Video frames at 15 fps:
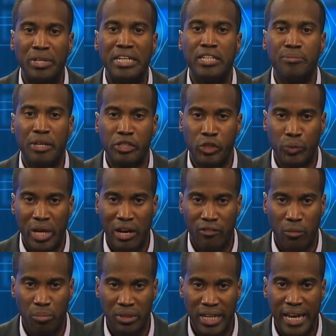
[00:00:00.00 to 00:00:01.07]
We need to make sure we have
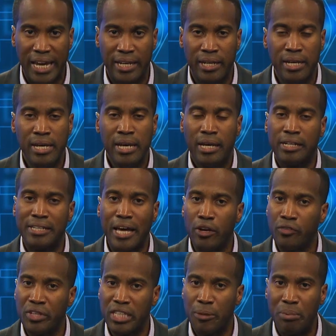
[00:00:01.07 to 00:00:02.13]
a plan, because I
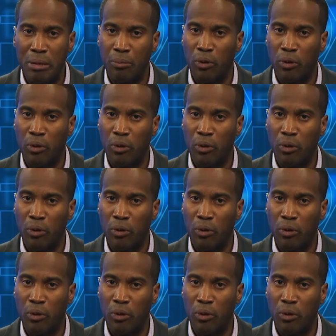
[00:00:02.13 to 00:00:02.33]
don't think that